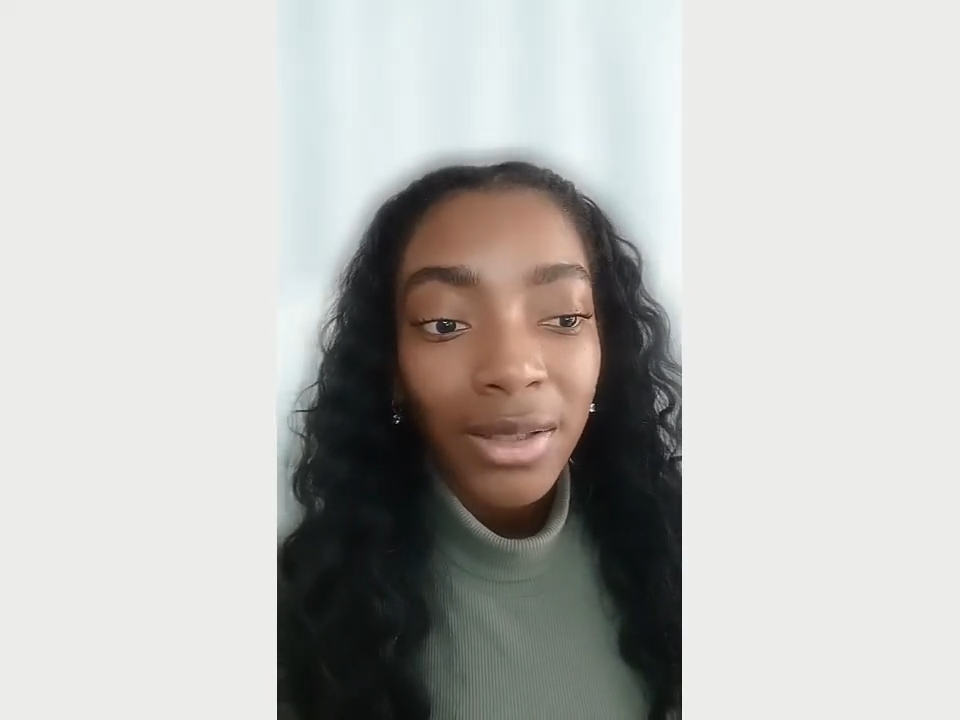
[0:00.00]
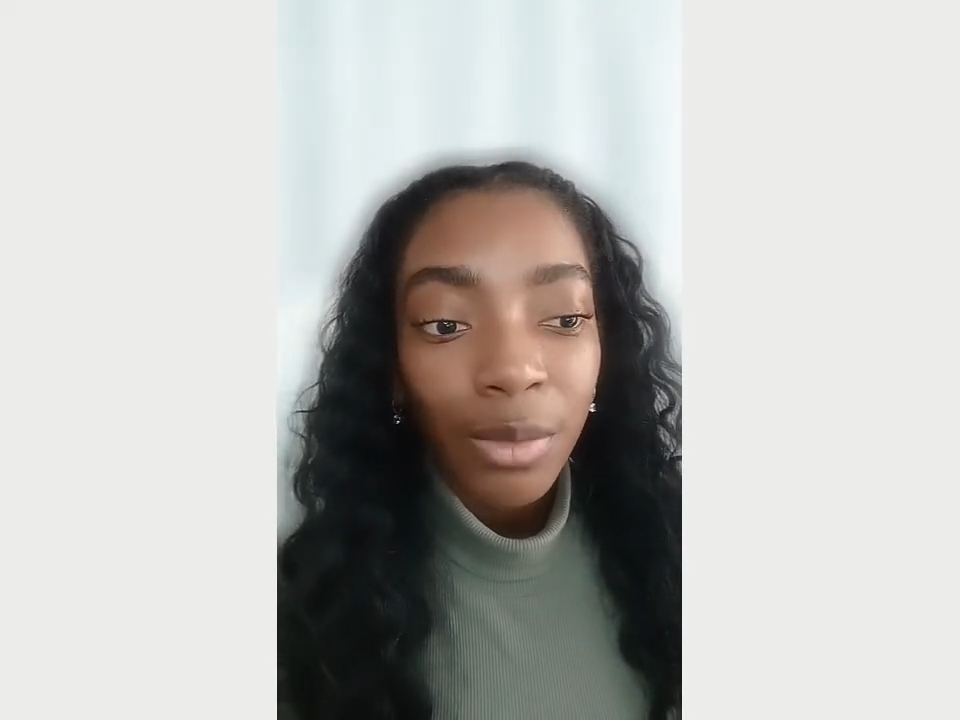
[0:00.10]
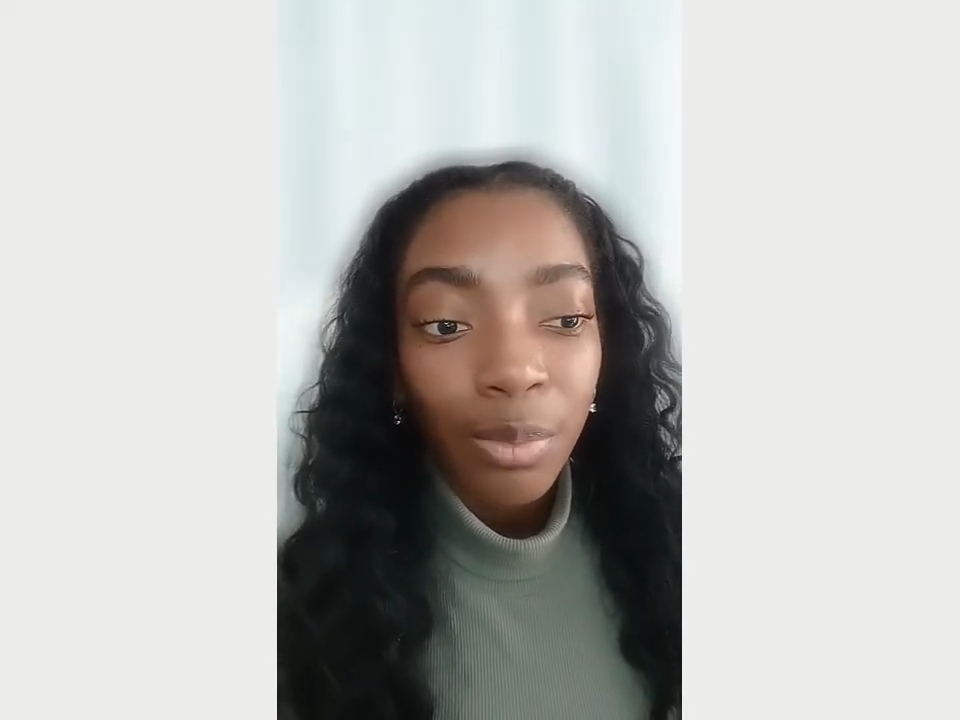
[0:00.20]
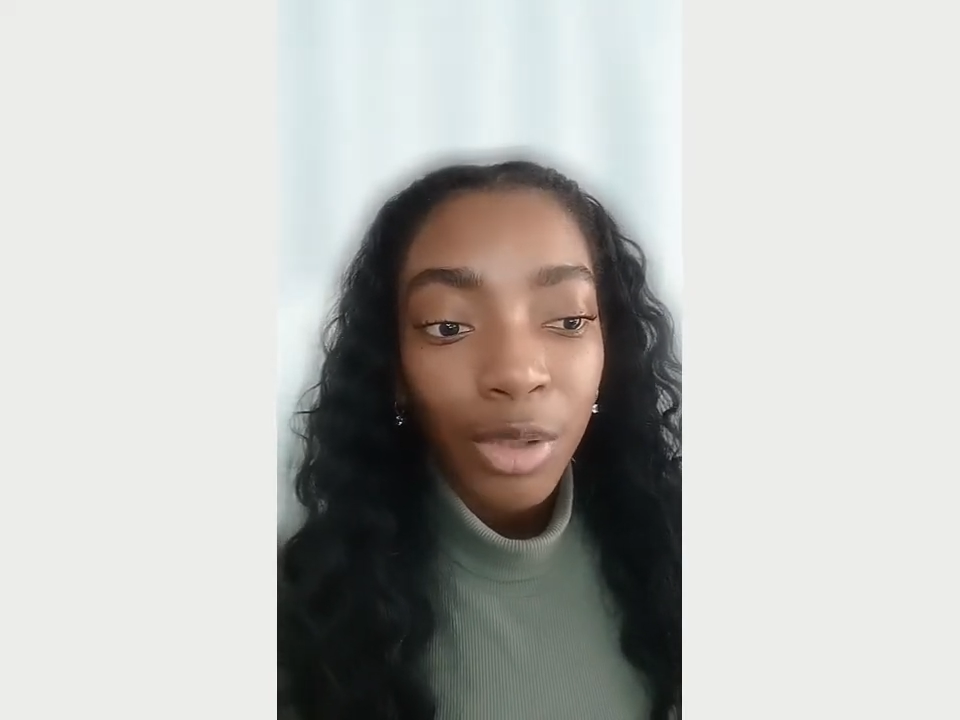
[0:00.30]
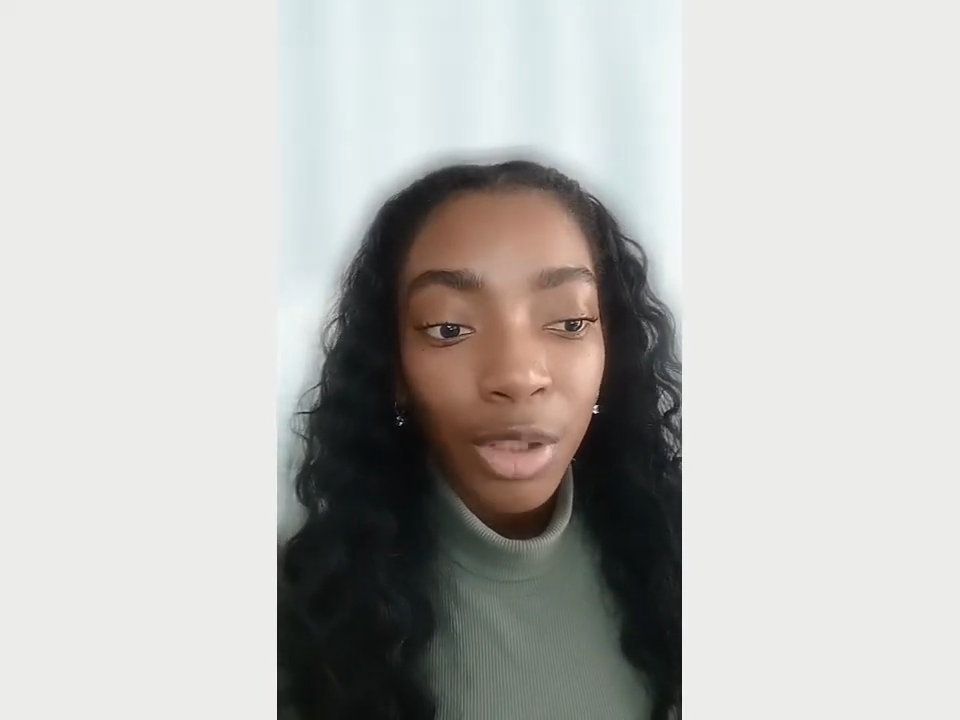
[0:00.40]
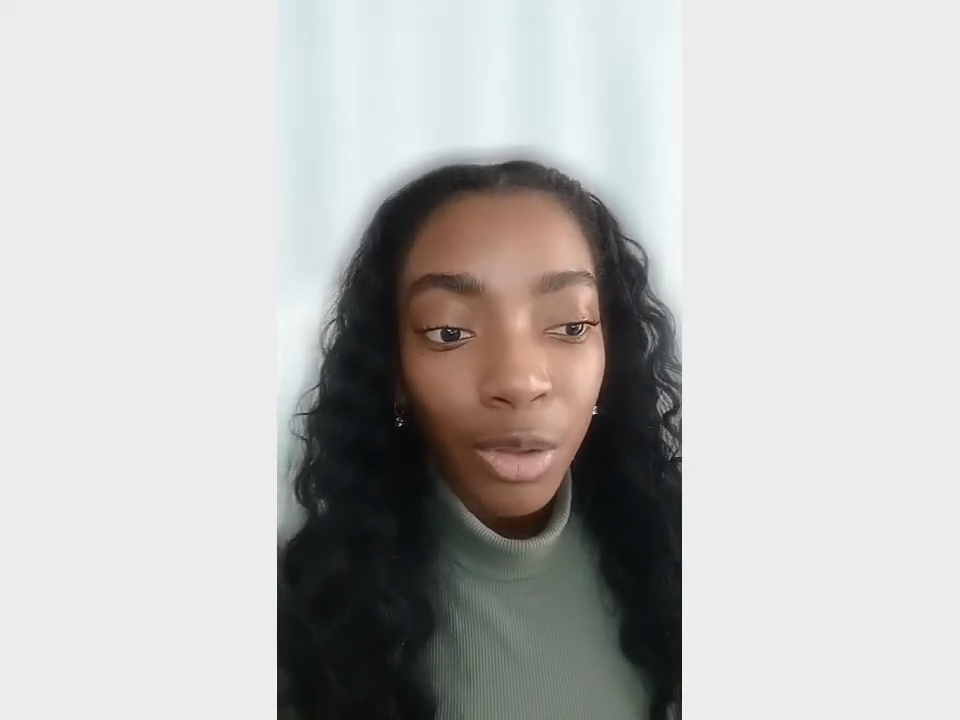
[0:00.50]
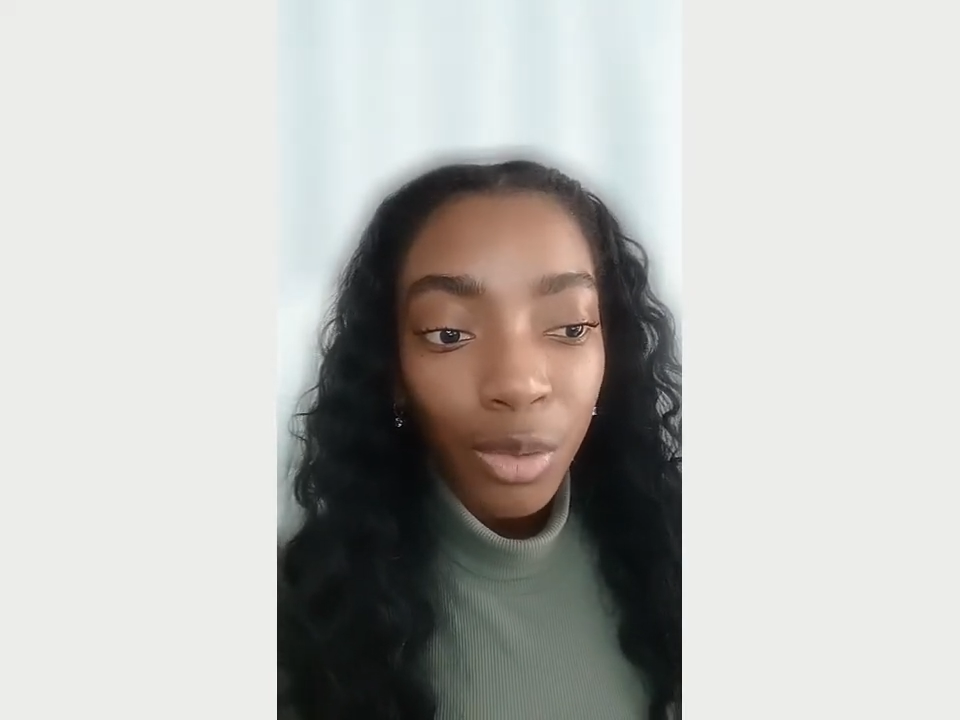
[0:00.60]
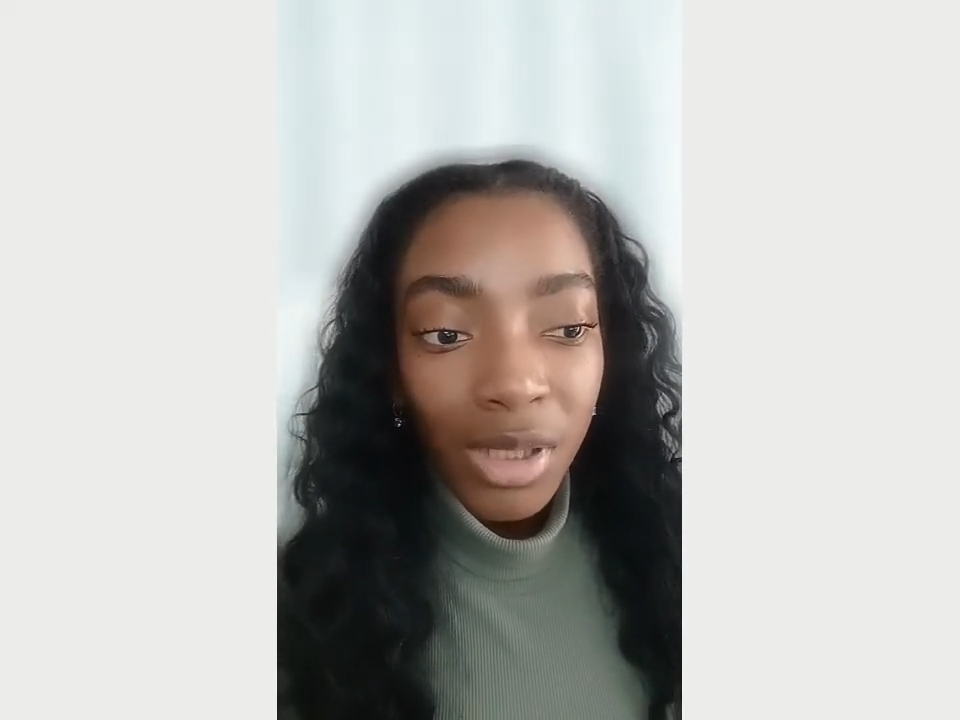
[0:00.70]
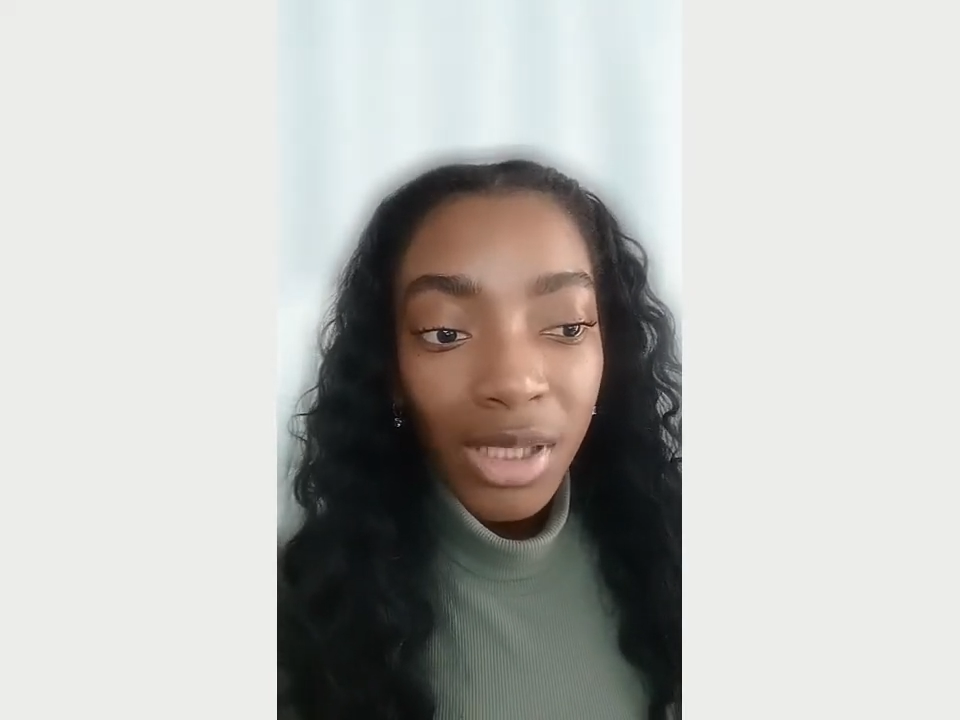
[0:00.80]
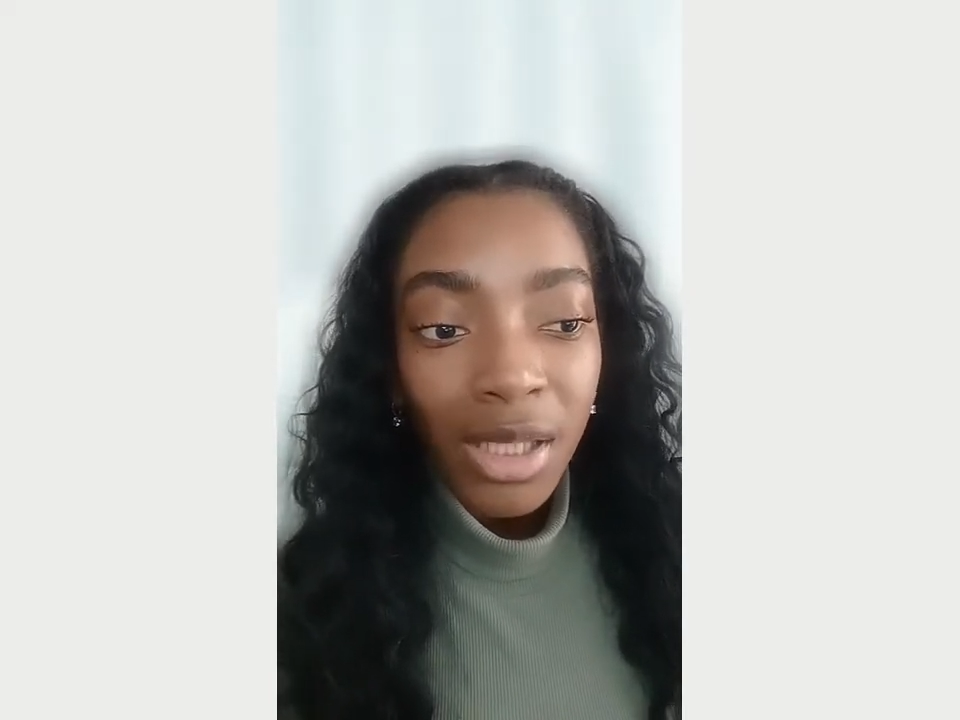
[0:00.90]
the beauty